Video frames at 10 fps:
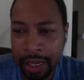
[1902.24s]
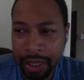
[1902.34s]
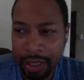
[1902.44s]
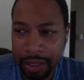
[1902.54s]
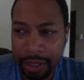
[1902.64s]

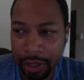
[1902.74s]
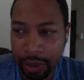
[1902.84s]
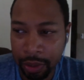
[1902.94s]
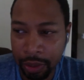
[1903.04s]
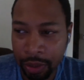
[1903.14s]
Mm-hmm.
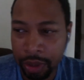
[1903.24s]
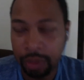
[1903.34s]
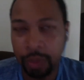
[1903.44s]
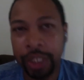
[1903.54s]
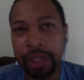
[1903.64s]
So
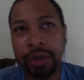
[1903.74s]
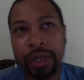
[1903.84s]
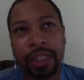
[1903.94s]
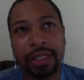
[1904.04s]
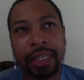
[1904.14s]
when you don't
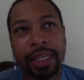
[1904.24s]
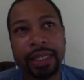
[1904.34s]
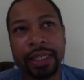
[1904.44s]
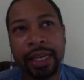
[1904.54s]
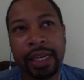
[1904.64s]

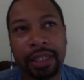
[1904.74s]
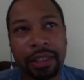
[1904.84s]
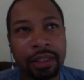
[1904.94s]
understand debt,